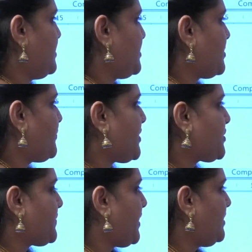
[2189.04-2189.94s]
So
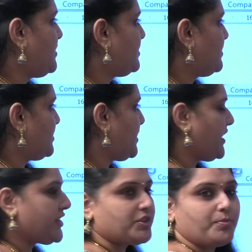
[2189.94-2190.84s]
first one, the
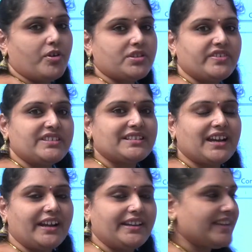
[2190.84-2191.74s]
text box which
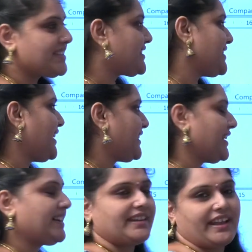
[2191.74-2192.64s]
contains the
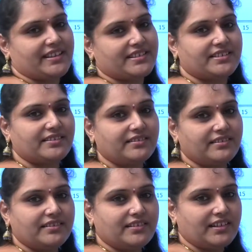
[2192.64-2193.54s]
selected text,
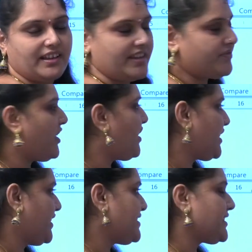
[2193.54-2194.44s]
as we have
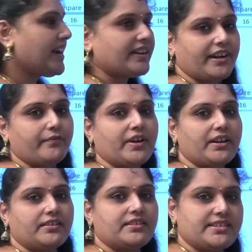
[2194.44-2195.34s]
already selected
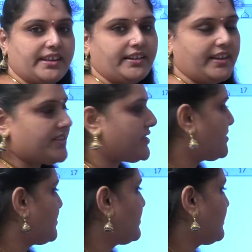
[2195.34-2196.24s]
one sentence,
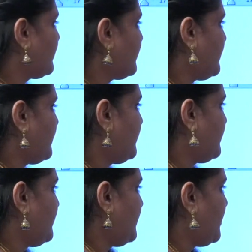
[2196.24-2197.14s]

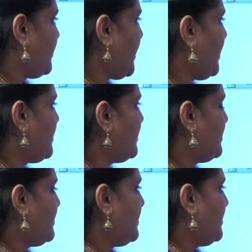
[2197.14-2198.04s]
okay.
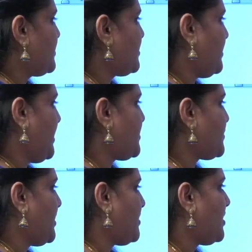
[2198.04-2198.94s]
So next
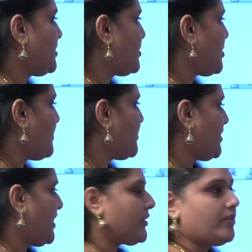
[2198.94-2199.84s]
click on the drop
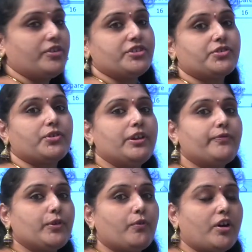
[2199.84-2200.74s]
down arrow. So
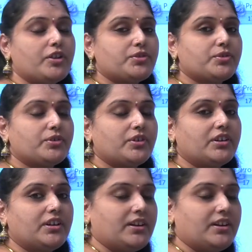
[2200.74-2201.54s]
if you want to